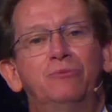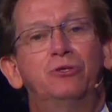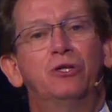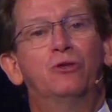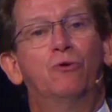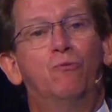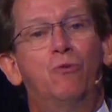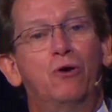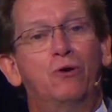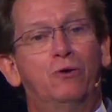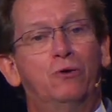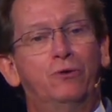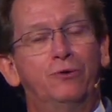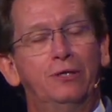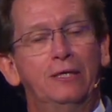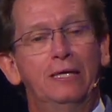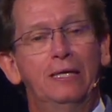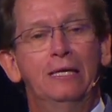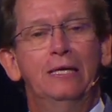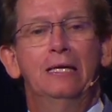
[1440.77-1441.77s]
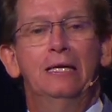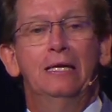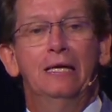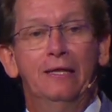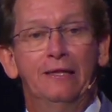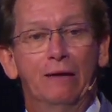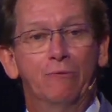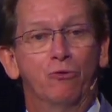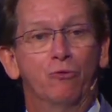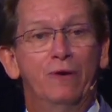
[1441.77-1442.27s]
to the world.
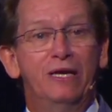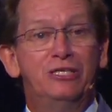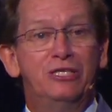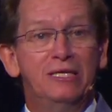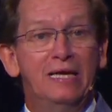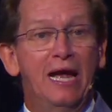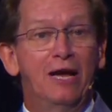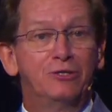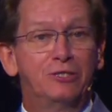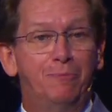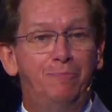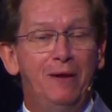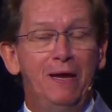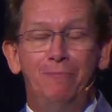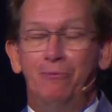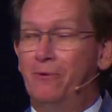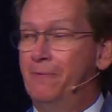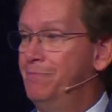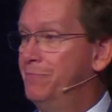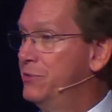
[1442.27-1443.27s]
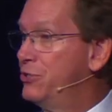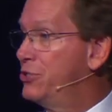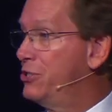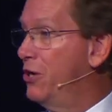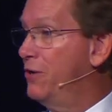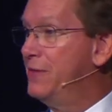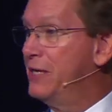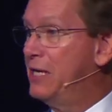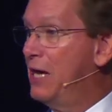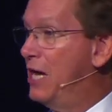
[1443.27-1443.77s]
They were reaching out to people,
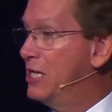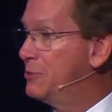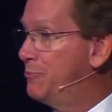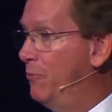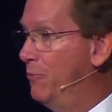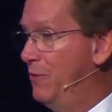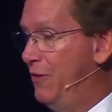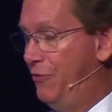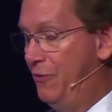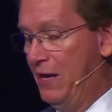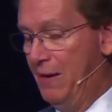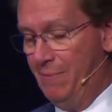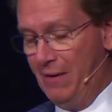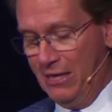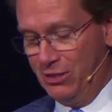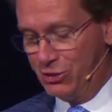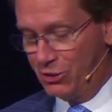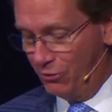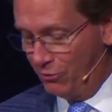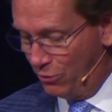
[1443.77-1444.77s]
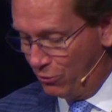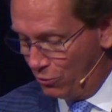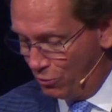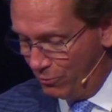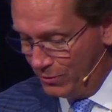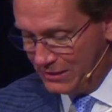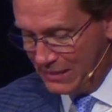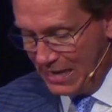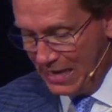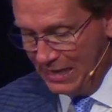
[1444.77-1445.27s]
sharing the gospel with them. And so the
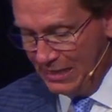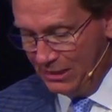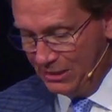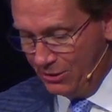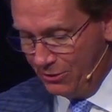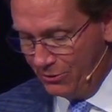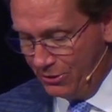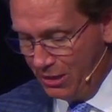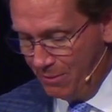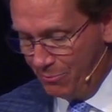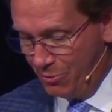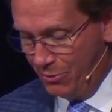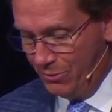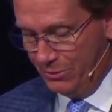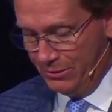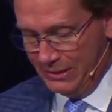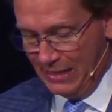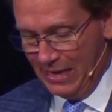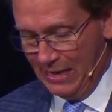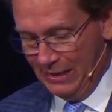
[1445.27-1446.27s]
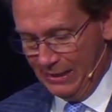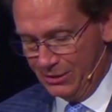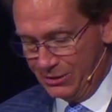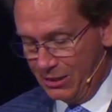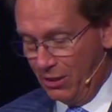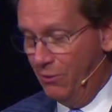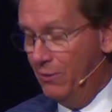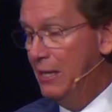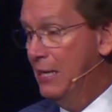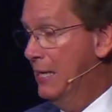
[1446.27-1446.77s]
Lord was adding to their number daily.
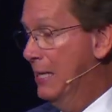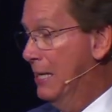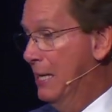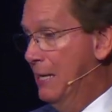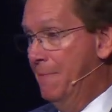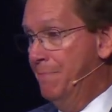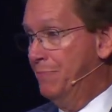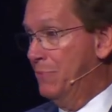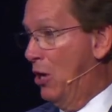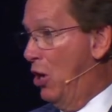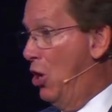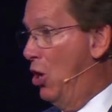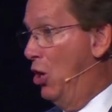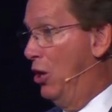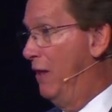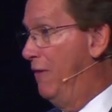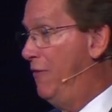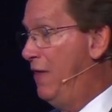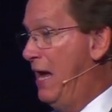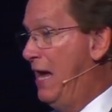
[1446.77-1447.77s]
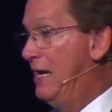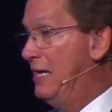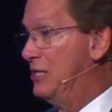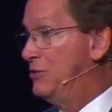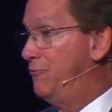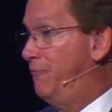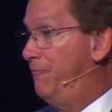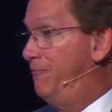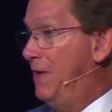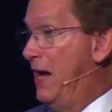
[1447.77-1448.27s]
So all of that
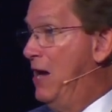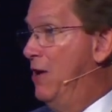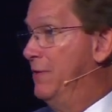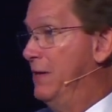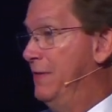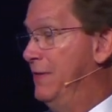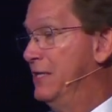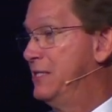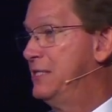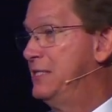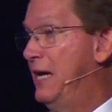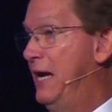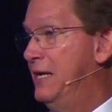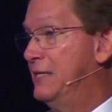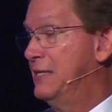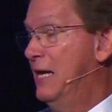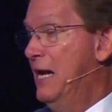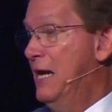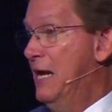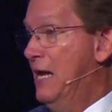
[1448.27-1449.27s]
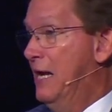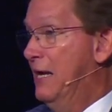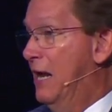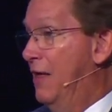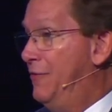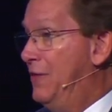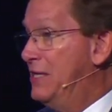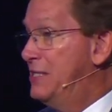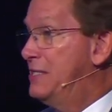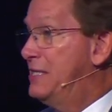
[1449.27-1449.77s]
is found in this text.
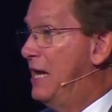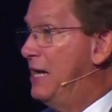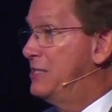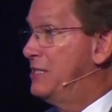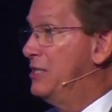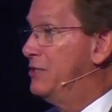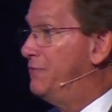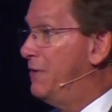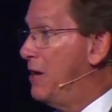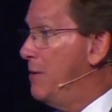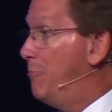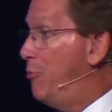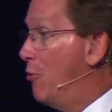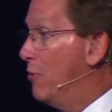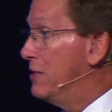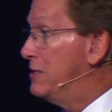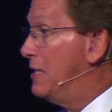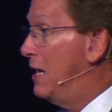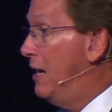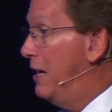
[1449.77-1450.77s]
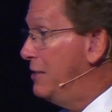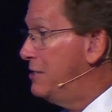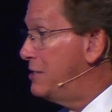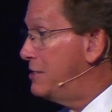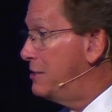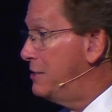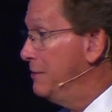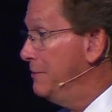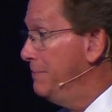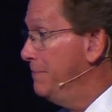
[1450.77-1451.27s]
Now, this text is very important to
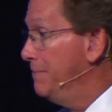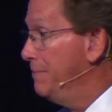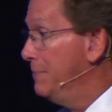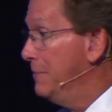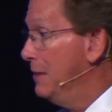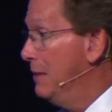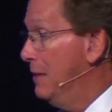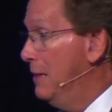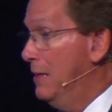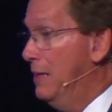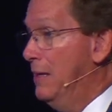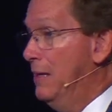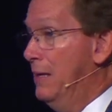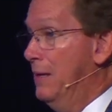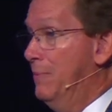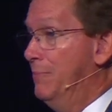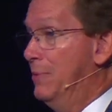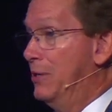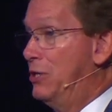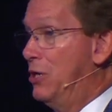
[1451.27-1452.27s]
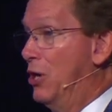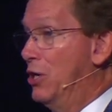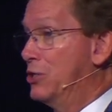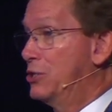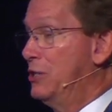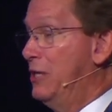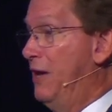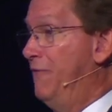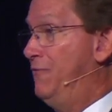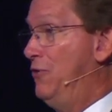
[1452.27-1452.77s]
us
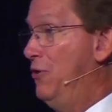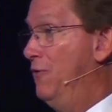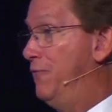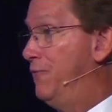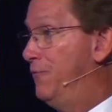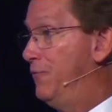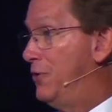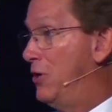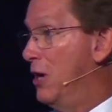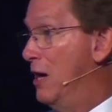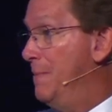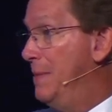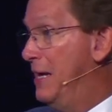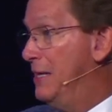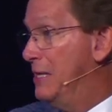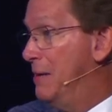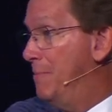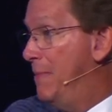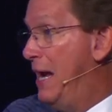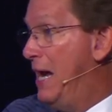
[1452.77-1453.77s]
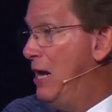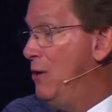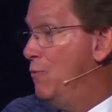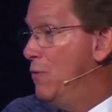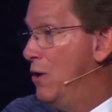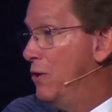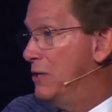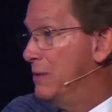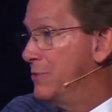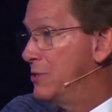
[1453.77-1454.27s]
because if you've come in the main
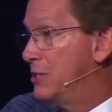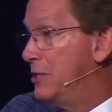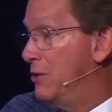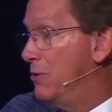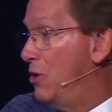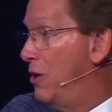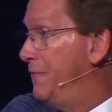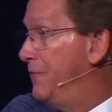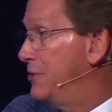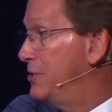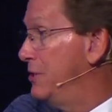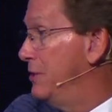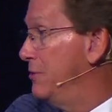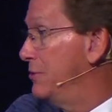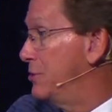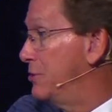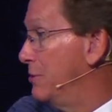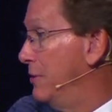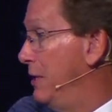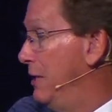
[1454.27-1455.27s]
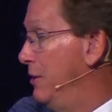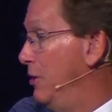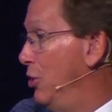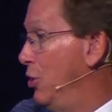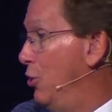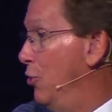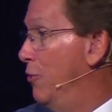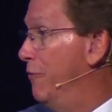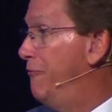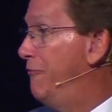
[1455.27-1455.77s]
welcome center off of Center Street,
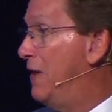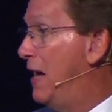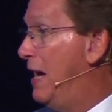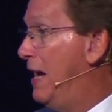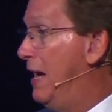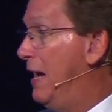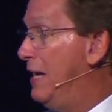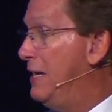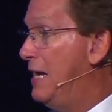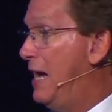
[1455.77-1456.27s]
you'll find